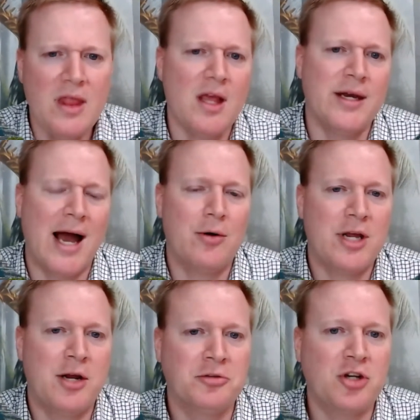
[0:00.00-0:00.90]
Now,
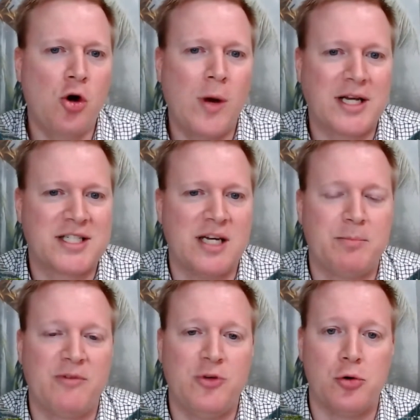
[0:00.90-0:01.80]
here's a quick tip
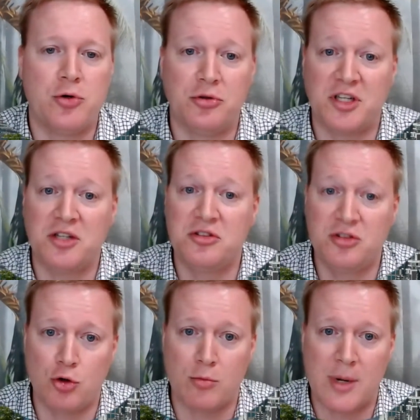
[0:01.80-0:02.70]
if you're using
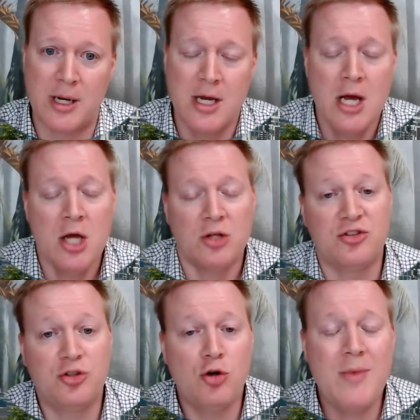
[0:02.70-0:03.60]
Zoom.
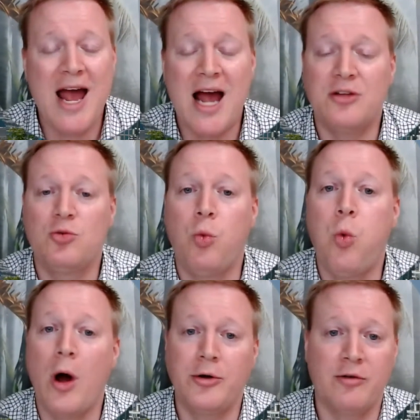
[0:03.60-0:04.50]
Zoom has
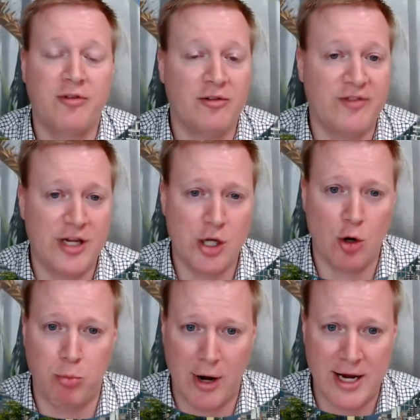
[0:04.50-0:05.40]
wonderful video
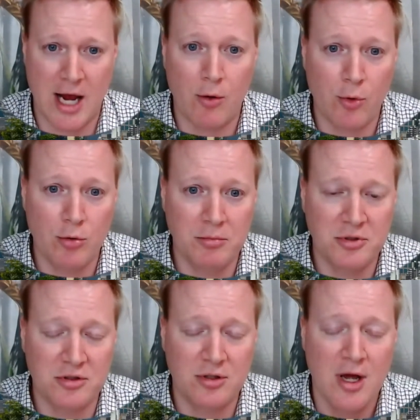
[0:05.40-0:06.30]
breakout rooms.